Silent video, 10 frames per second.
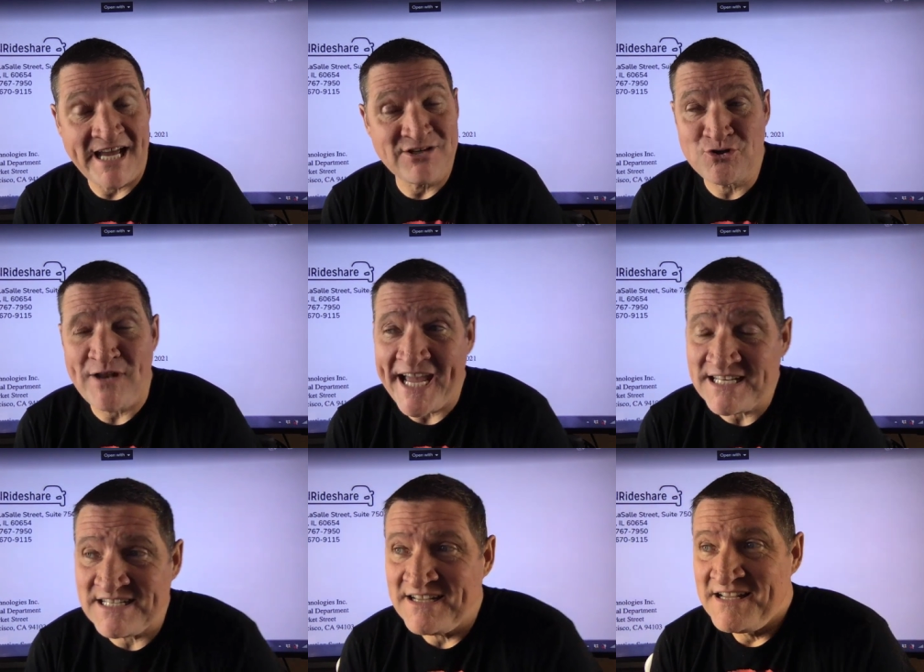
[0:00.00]
And to
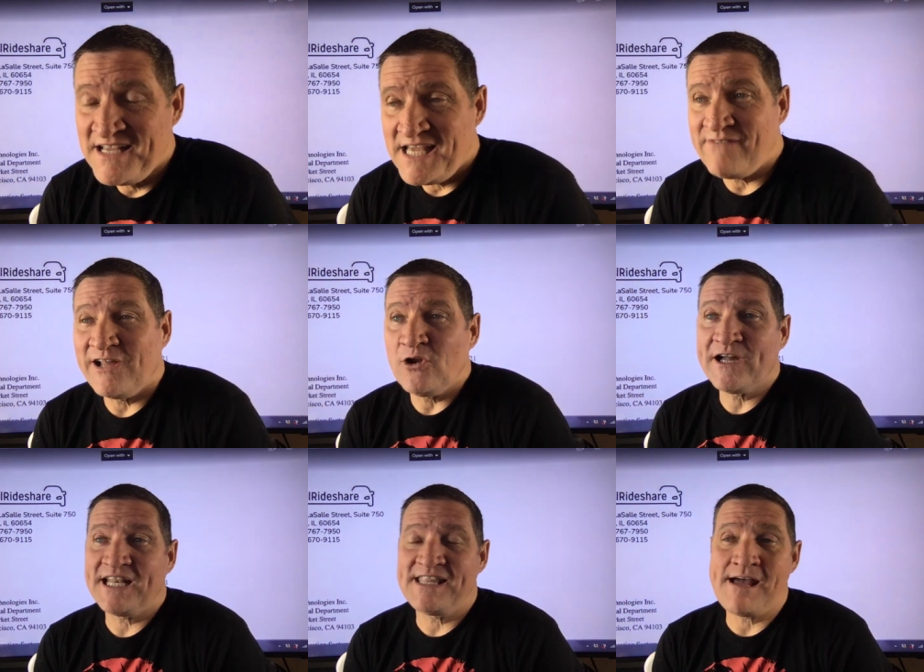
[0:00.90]
date, if I
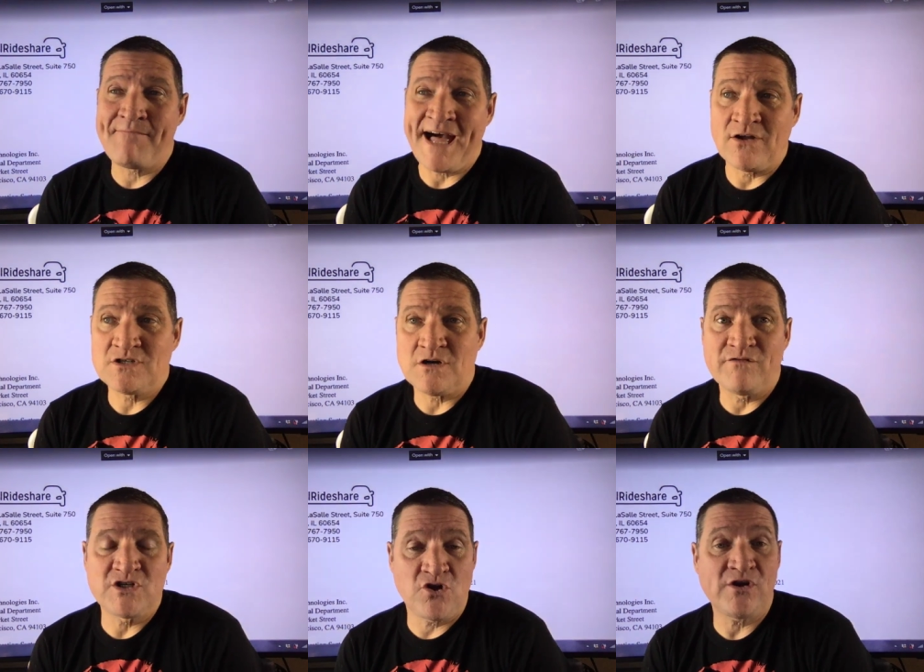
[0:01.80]
look at the amount
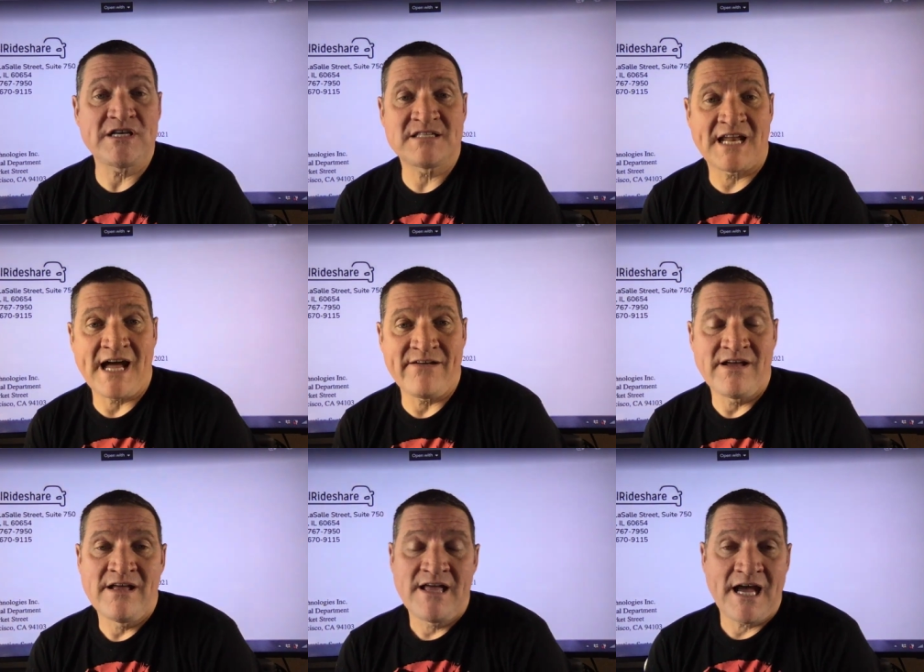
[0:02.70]
of attorneys that I
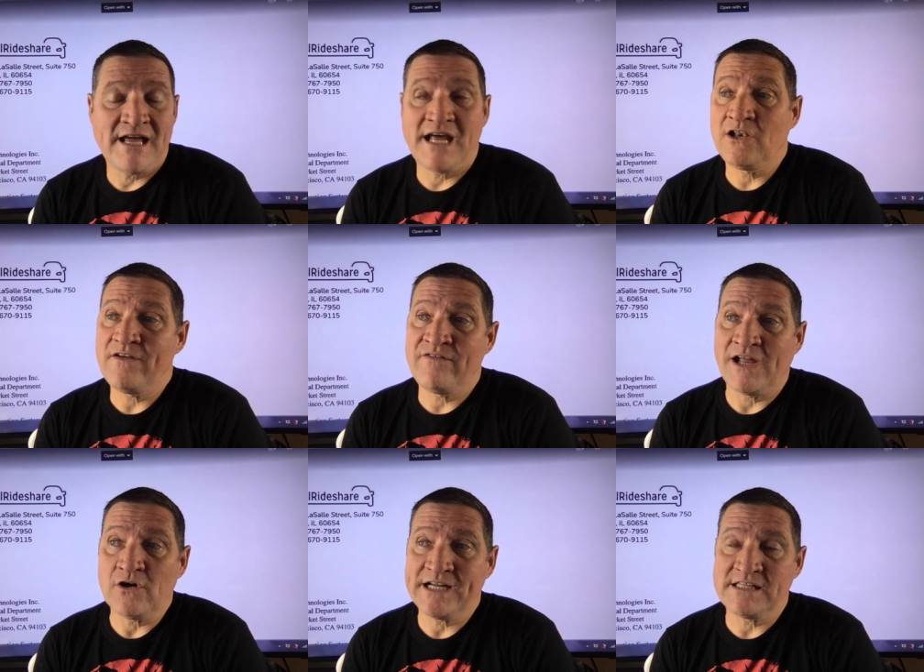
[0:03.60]
uh, uh, if I
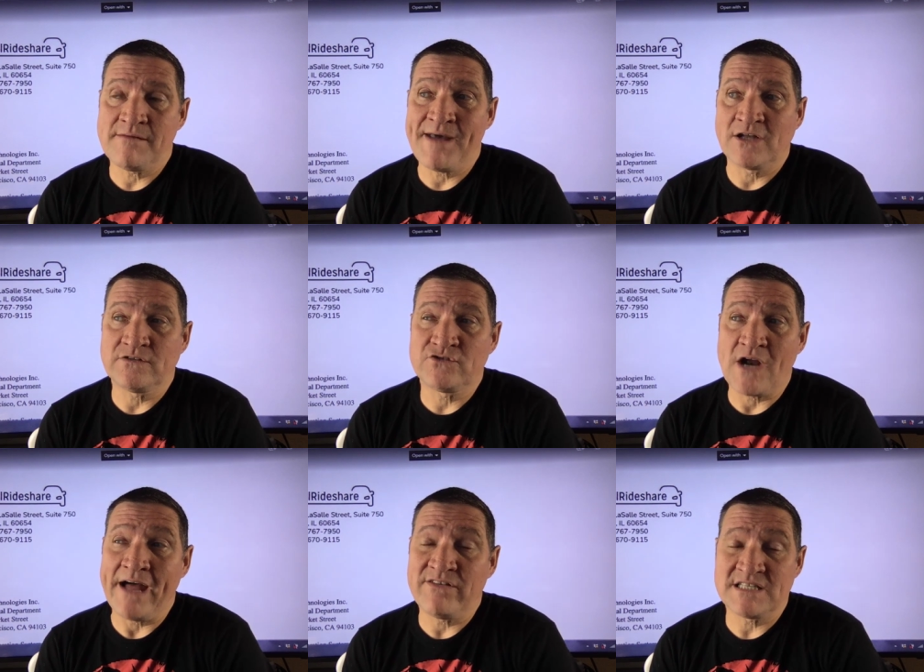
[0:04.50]
look at the amount of
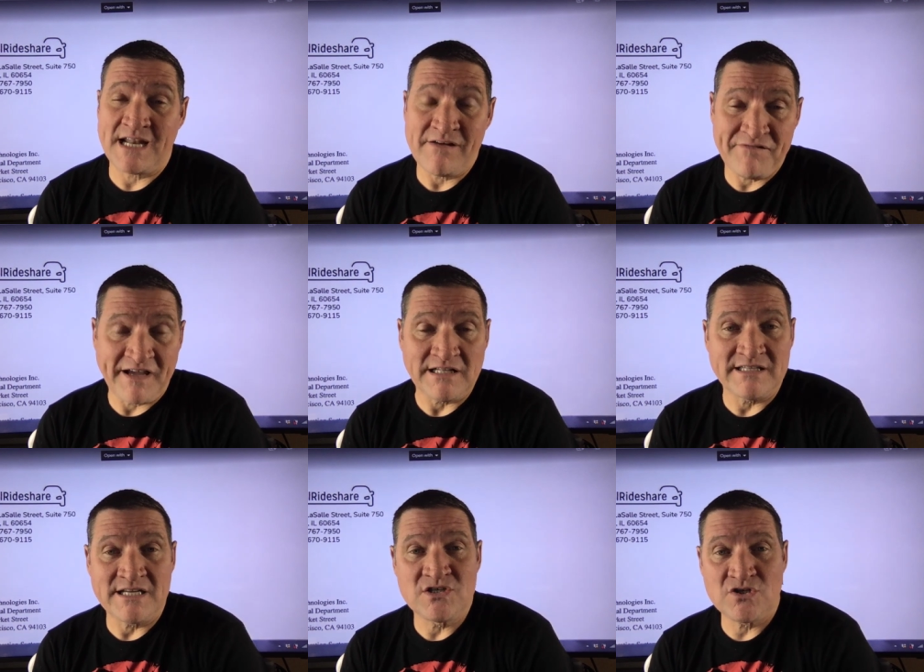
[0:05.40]
drivers that I
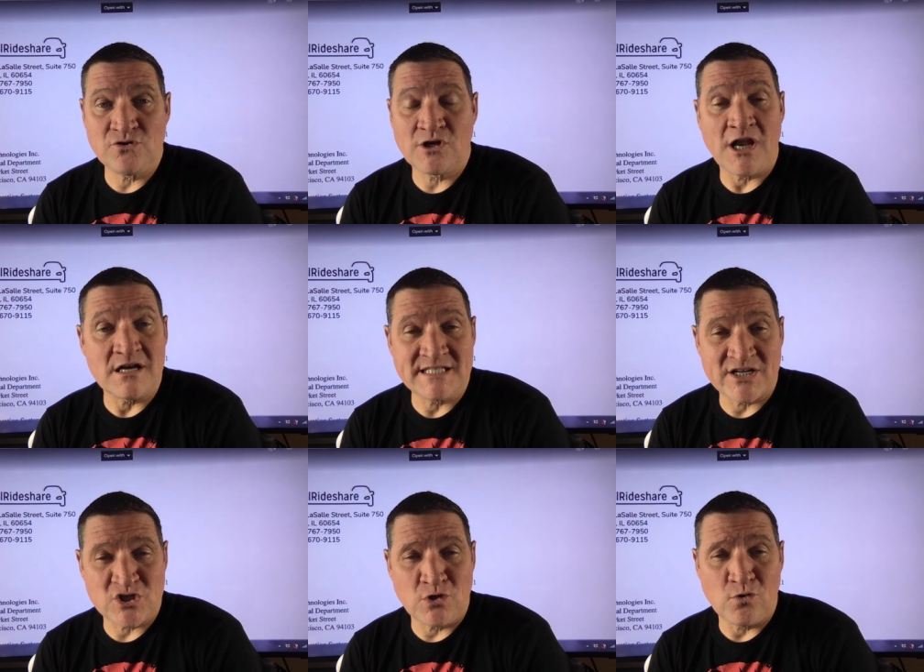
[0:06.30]
funneled into class
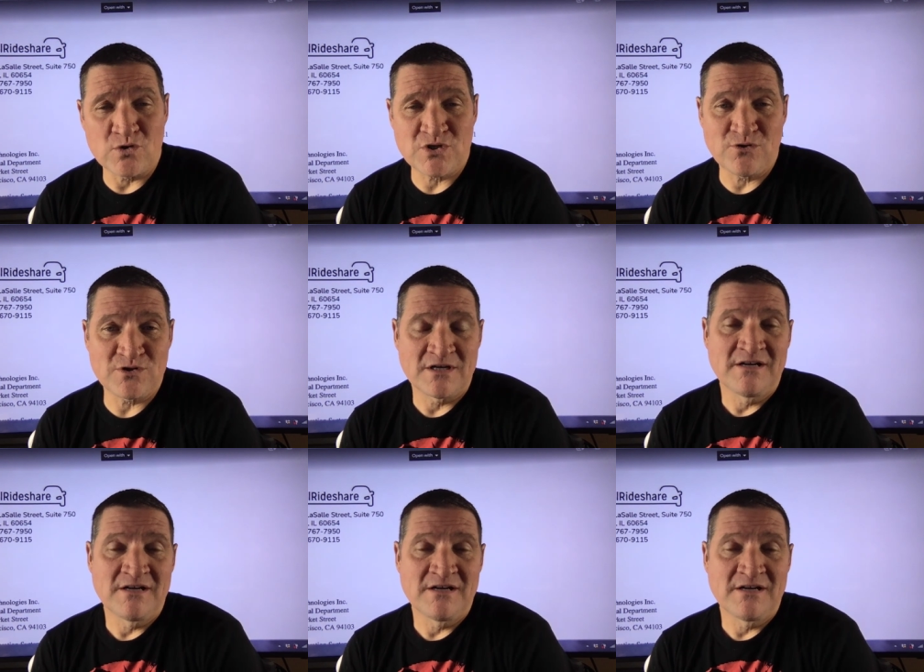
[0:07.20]
action lawsuits,